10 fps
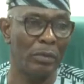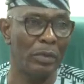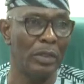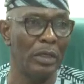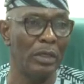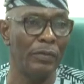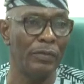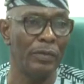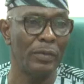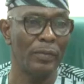relief
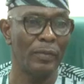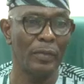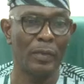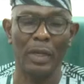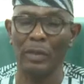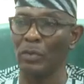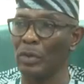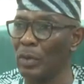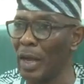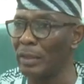that
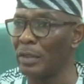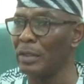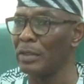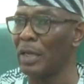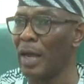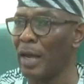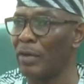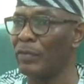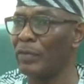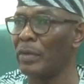we'll at least have